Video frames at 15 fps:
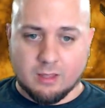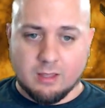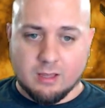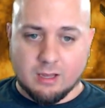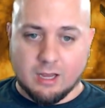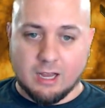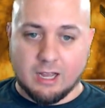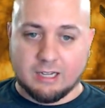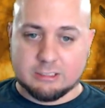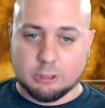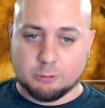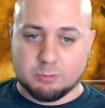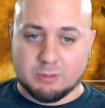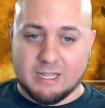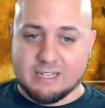
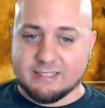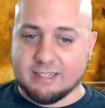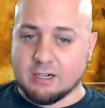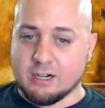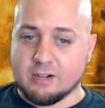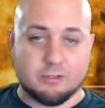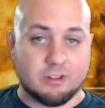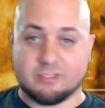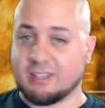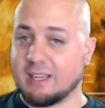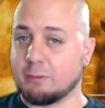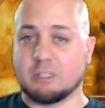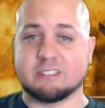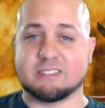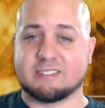Include planetary for the
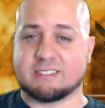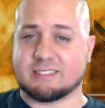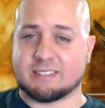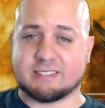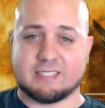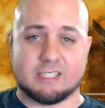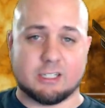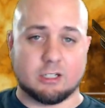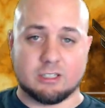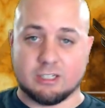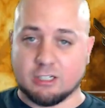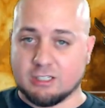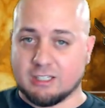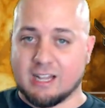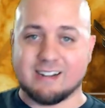same reasons as I said earlier.
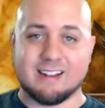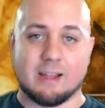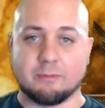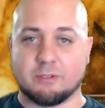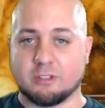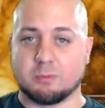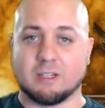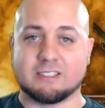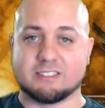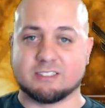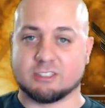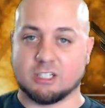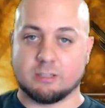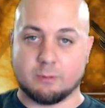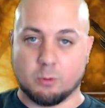A lot of times these places
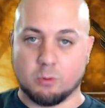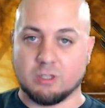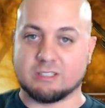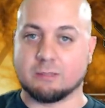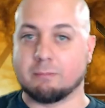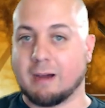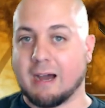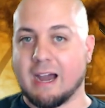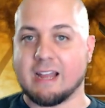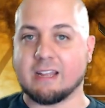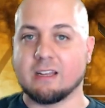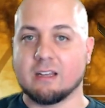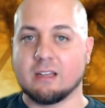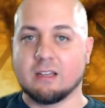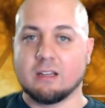are going to be willing to
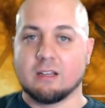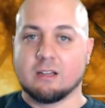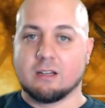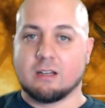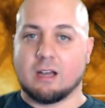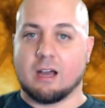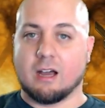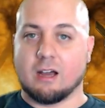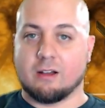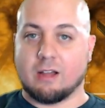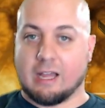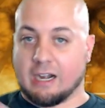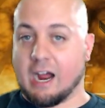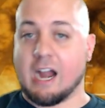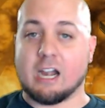buy
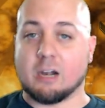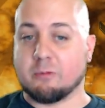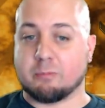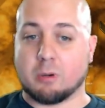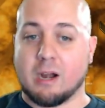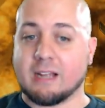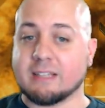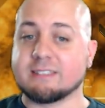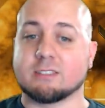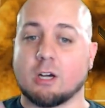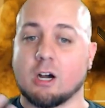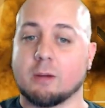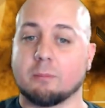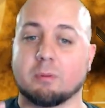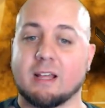at a higher price
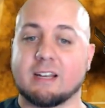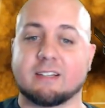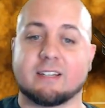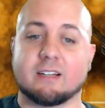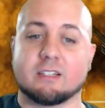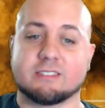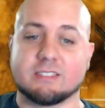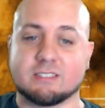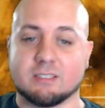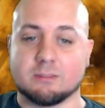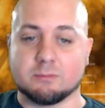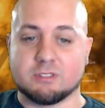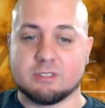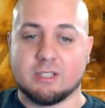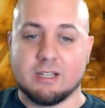on planetary
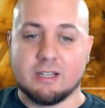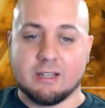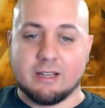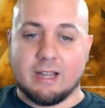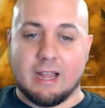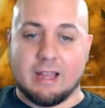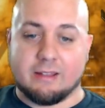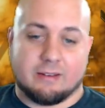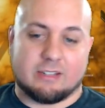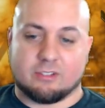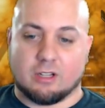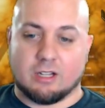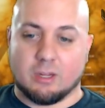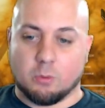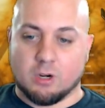systems, and that's
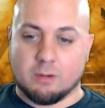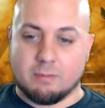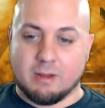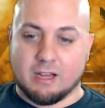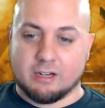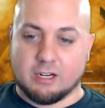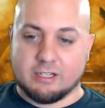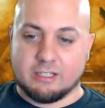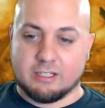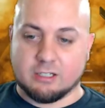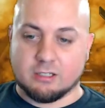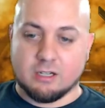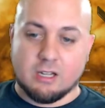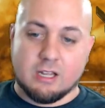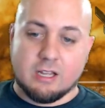all I worry about on
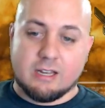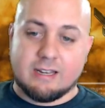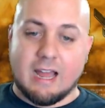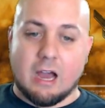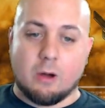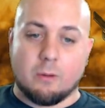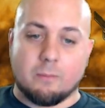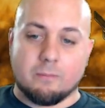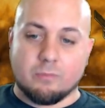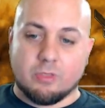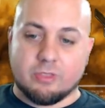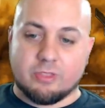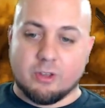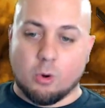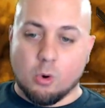here. Now,
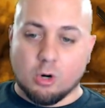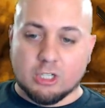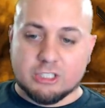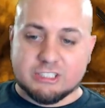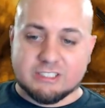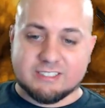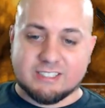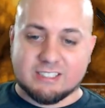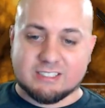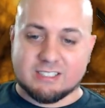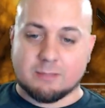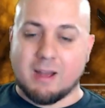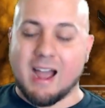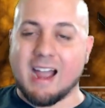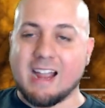the origin
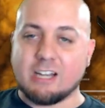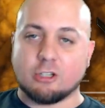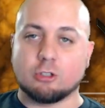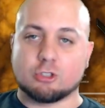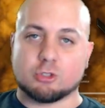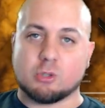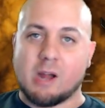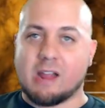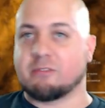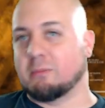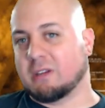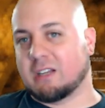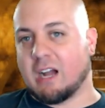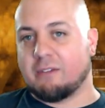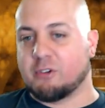system, I do try from
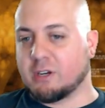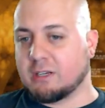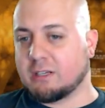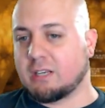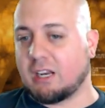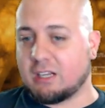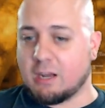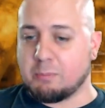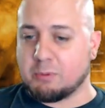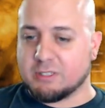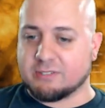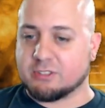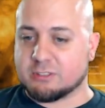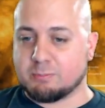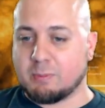a couple
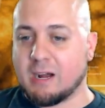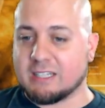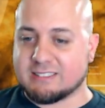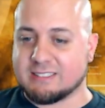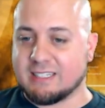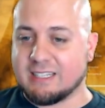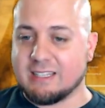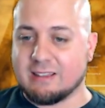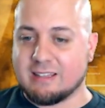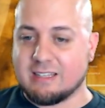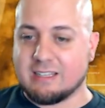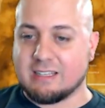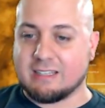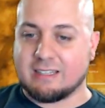different spots in the